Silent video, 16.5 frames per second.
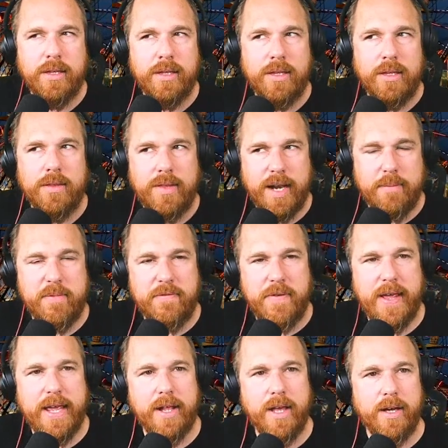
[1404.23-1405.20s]
that I'm a
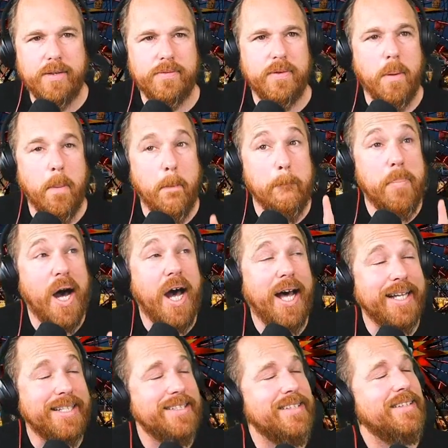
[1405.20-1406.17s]
fan of.
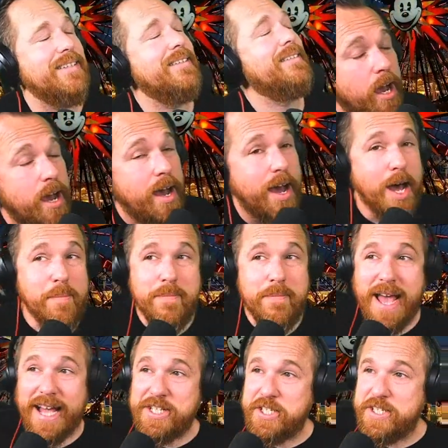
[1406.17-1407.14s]
But
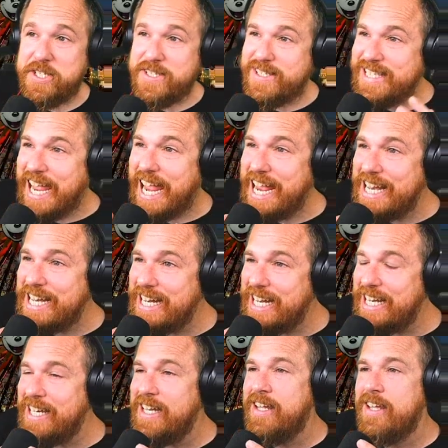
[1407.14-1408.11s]
imagine
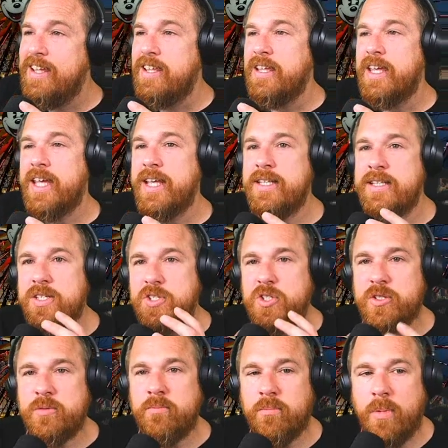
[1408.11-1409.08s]
standing in the
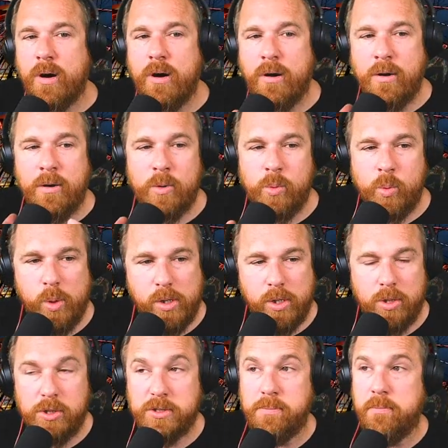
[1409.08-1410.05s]
small
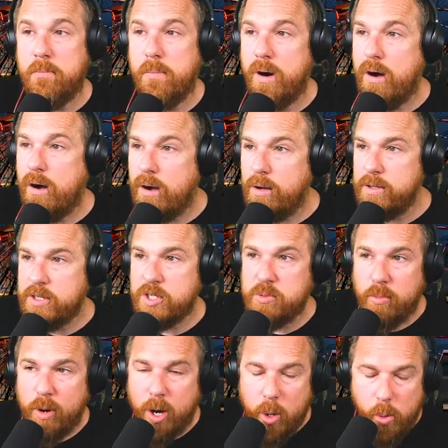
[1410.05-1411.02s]
world mall, in the
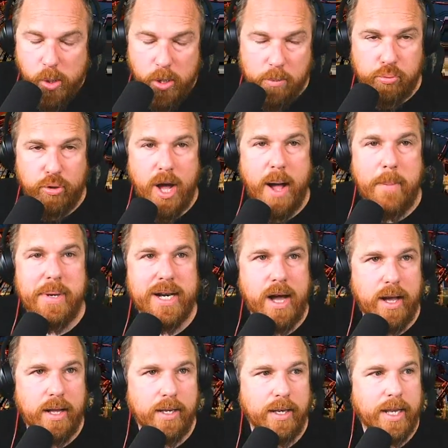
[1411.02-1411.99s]
small world promenade,